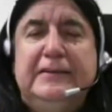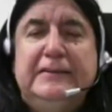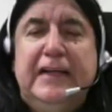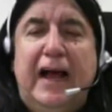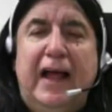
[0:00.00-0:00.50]

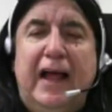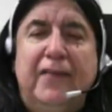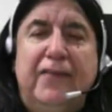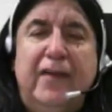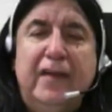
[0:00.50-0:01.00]
and
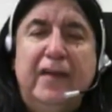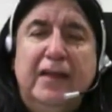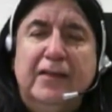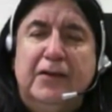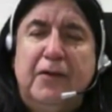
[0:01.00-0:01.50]
the
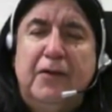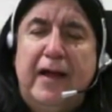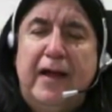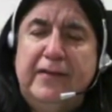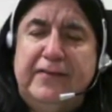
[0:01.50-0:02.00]
ground
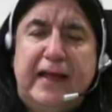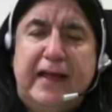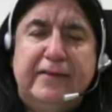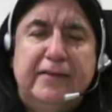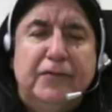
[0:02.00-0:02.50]
states of
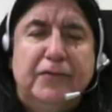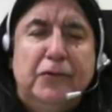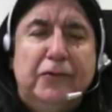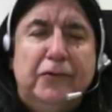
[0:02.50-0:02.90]
all things